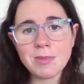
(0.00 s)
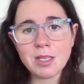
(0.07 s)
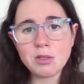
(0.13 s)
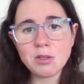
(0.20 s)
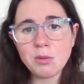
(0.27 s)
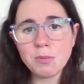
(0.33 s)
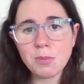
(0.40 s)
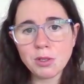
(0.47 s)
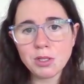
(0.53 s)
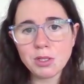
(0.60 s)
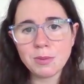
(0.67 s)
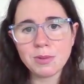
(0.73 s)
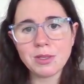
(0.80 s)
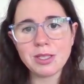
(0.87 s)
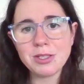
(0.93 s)
it's not
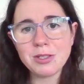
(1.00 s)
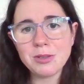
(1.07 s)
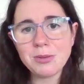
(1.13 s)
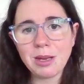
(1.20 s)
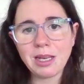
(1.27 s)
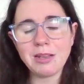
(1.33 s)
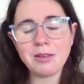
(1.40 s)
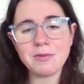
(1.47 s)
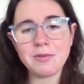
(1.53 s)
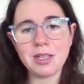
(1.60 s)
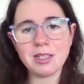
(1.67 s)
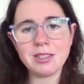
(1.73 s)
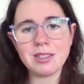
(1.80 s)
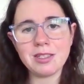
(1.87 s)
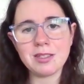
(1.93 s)
possible. There's too many of
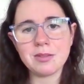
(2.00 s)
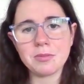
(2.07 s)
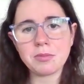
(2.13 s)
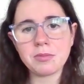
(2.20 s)
us.